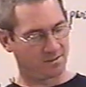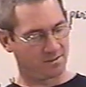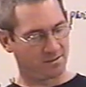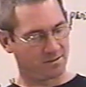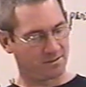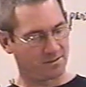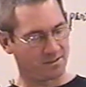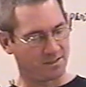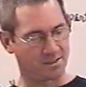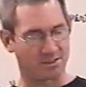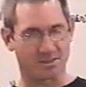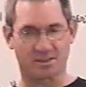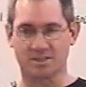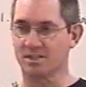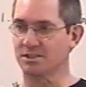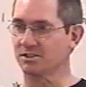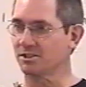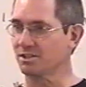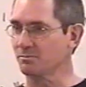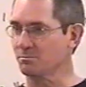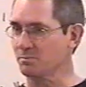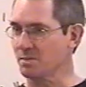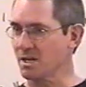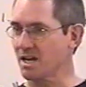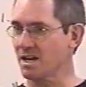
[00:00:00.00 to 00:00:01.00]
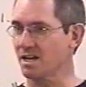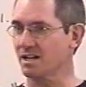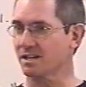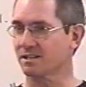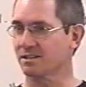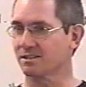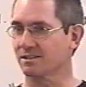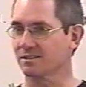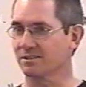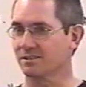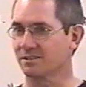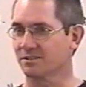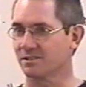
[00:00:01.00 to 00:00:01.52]
He sent them back.
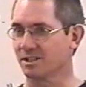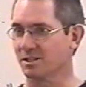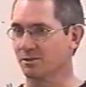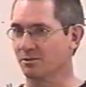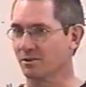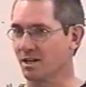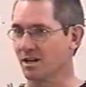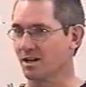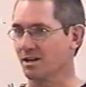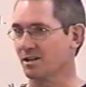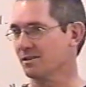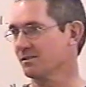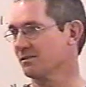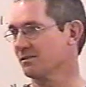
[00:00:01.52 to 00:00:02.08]
They got,